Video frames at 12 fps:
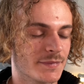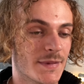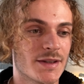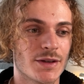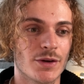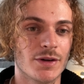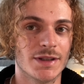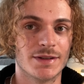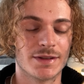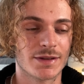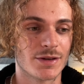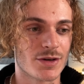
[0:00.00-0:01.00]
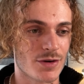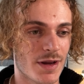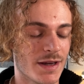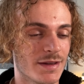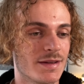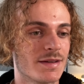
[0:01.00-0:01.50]
so it's
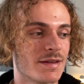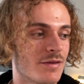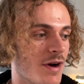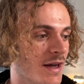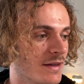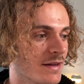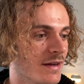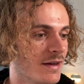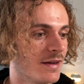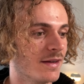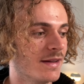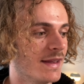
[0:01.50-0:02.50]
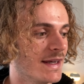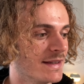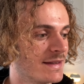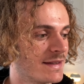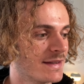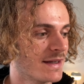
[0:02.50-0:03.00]
great. Right now
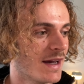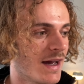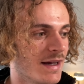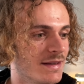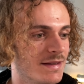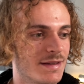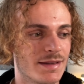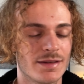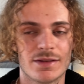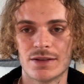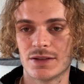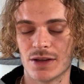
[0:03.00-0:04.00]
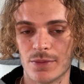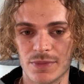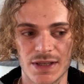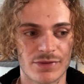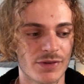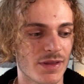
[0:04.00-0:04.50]
let's add some
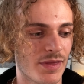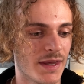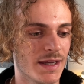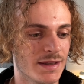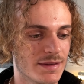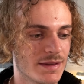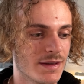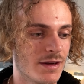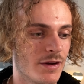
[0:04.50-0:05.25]
different things.